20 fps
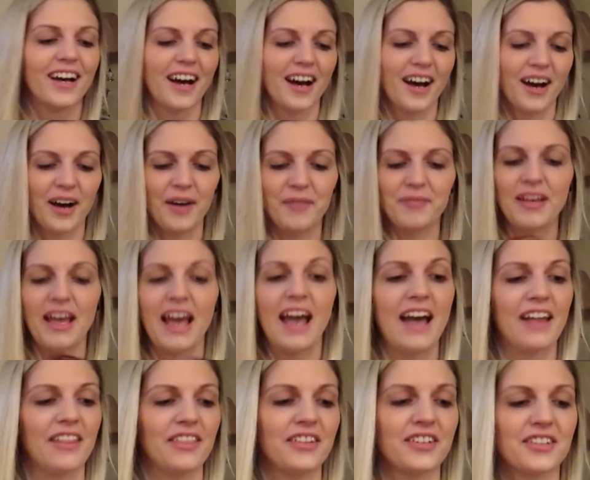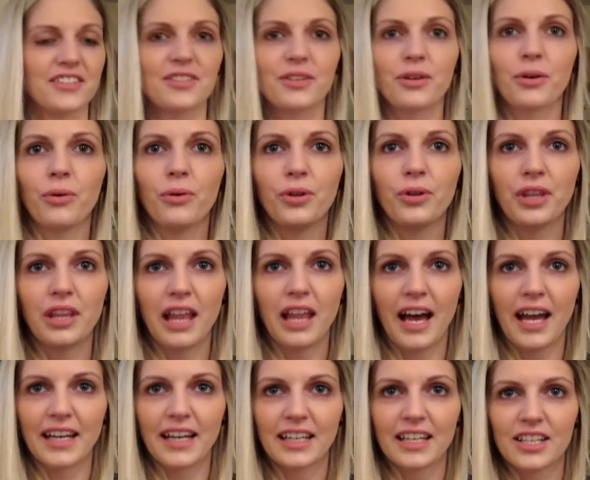And there's gold
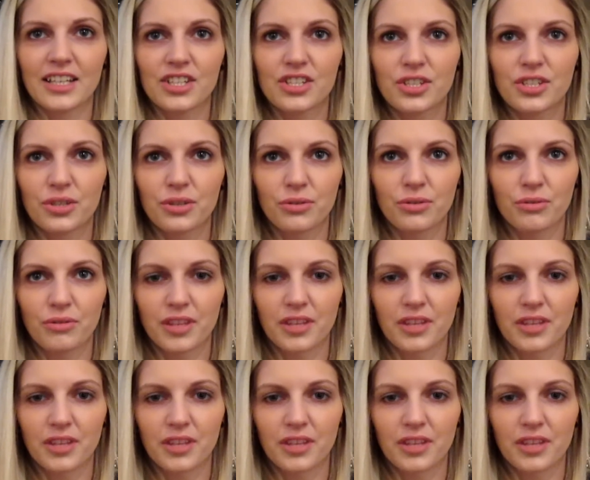lining to